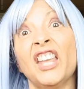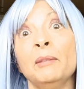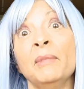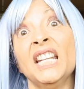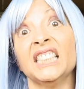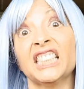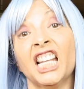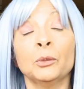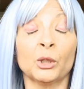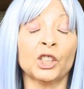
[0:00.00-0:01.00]
Within minutes,
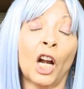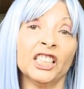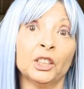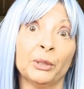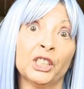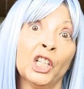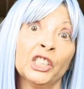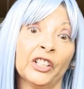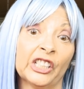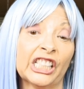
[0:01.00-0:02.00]
kids were starting to
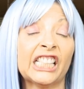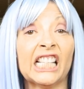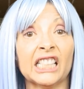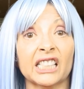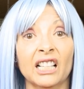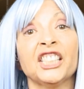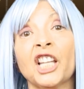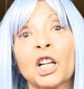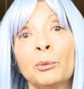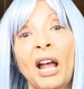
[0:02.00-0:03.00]
return to their seats. I
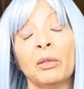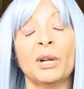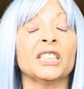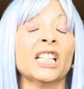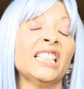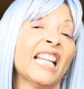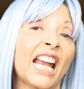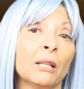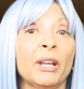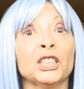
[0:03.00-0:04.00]
stuck around the rest of the
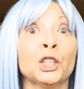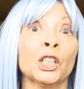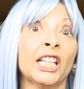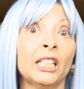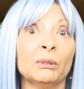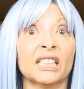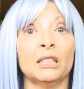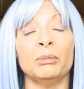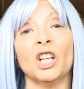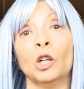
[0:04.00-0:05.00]
day to make sure Kitty was
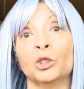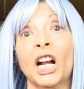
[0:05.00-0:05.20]
going to be all